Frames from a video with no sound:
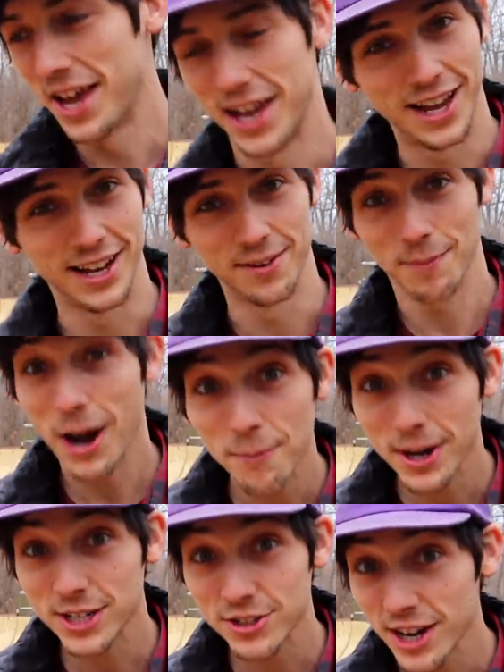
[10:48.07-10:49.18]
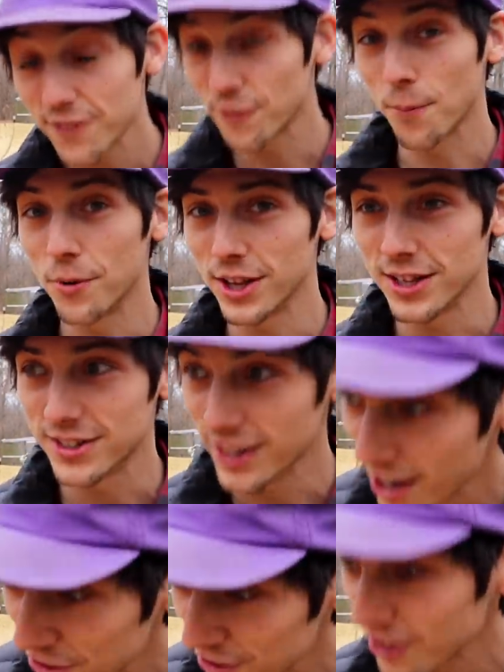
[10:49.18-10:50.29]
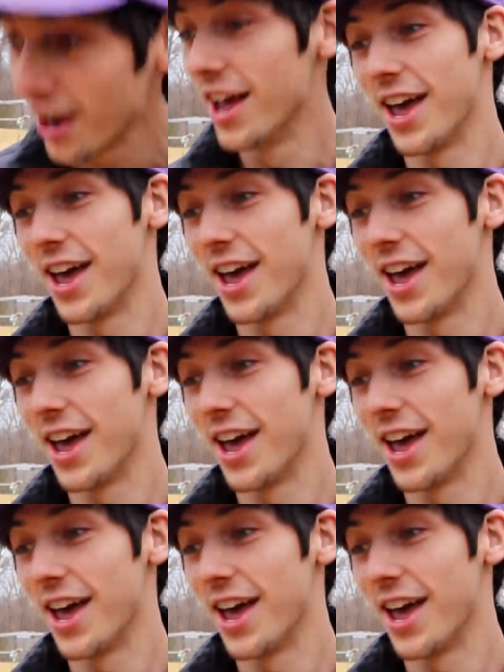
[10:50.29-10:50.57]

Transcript: And Mountain Bike Shed for putting it together,